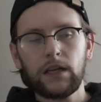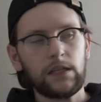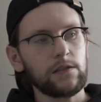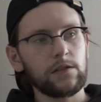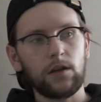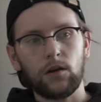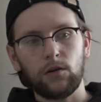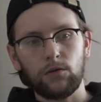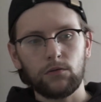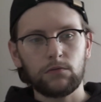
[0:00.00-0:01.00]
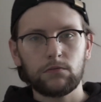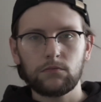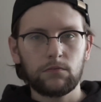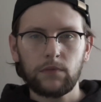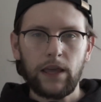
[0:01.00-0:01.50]
And so,
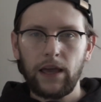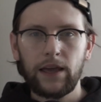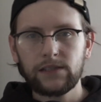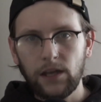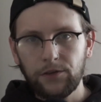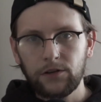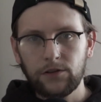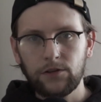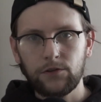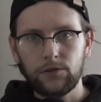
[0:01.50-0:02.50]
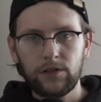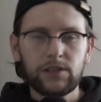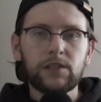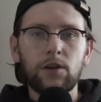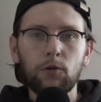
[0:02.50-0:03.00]
yeah, it has nothing to do.
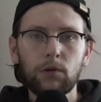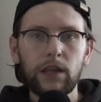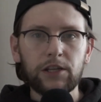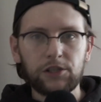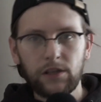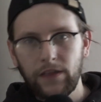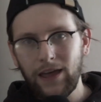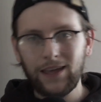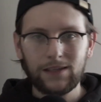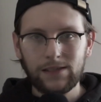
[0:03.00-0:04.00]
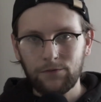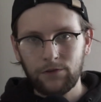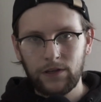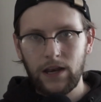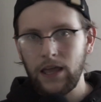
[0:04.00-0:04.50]
It's no relation to that except
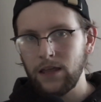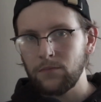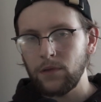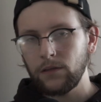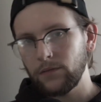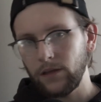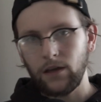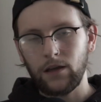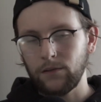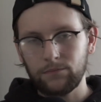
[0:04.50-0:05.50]
for the name. I